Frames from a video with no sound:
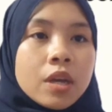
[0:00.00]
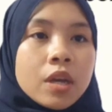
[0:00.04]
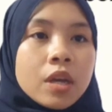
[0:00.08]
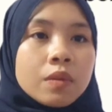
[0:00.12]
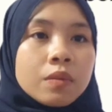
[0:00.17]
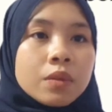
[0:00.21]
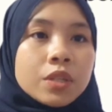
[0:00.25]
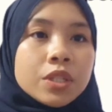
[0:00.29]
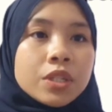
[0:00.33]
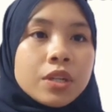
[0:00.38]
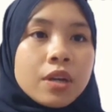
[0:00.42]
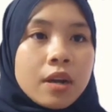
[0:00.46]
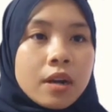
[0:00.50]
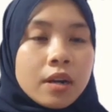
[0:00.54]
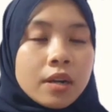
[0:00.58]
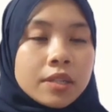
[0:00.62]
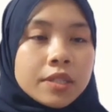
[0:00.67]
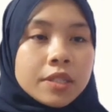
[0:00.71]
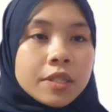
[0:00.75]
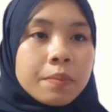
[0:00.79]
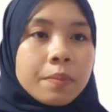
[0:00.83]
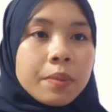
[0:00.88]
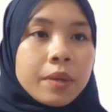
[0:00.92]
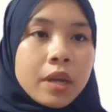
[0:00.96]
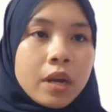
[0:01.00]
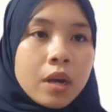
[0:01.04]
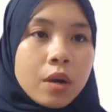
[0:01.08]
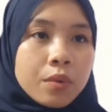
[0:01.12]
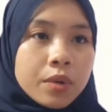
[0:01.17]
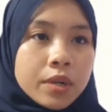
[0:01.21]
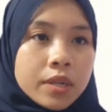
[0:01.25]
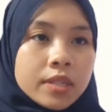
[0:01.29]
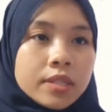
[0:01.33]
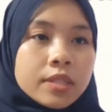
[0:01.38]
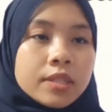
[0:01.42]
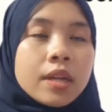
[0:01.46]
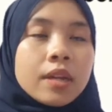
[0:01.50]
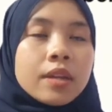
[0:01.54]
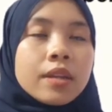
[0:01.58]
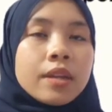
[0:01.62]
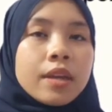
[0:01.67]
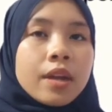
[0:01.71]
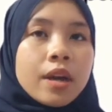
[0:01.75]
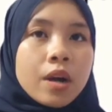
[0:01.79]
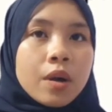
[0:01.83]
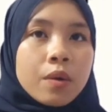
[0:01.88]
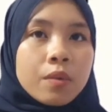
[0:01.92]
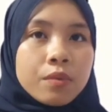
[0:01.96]
which are sleeping hours,
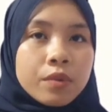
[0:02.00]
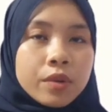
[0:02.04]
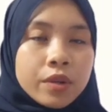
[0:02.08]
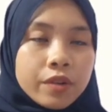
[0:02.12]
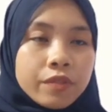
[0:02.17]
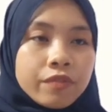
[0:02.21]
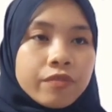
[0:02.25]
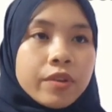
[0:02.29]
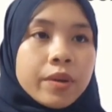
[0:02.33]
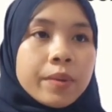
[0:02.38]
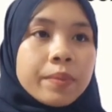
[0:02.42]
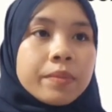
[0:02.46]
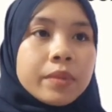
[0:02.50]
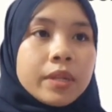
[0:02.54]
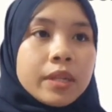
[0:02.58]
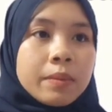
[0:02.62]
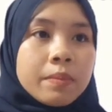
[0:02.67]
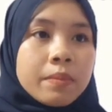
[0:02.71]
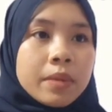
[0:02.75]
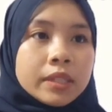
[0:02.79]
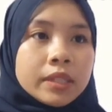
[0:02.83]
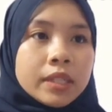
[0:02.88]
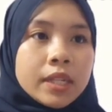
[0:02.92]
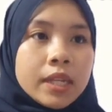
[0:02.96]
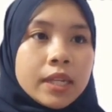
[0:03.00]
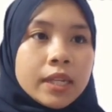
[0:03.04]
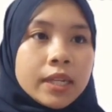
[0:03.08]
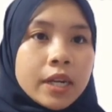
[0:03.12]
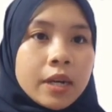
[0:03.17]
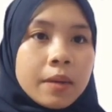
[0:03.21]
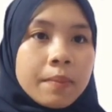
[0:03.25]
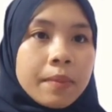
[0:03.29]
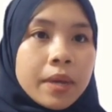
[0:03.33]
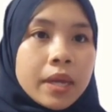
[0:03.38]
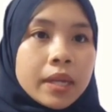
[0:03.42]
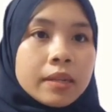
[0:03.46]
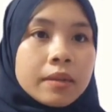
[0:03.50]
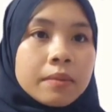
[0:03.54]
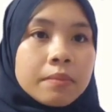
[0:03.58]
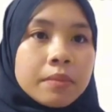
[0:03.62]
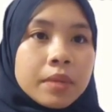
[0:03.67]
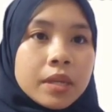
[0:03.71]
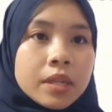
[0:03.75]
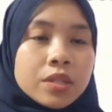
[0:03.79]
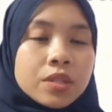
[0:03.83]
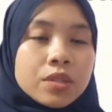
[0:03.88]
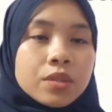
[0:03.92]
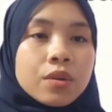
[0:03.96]
study hours, family monthly income, and the
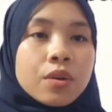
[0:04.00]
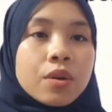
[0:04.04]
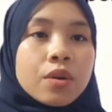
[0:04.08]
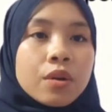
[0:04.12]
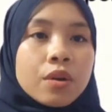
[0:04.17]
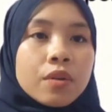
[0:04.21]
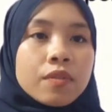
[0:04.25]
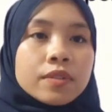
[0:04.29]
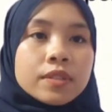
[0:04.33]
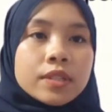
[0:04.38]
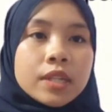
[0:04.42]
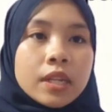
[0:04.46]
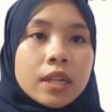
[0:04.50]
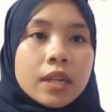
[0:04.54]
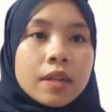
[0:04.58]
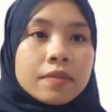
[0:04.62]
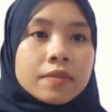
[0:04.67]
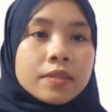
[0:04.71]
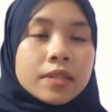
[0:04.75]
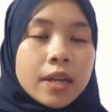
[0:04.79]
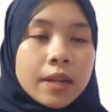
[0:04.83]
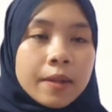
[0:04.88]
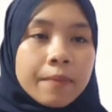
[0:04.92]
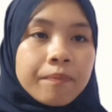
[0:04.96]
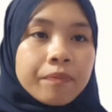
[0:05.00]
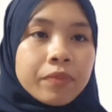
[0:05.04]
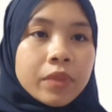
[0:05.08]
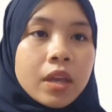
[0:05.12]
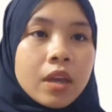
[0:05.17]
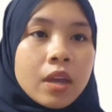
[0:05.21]
mean score of study lifestyle.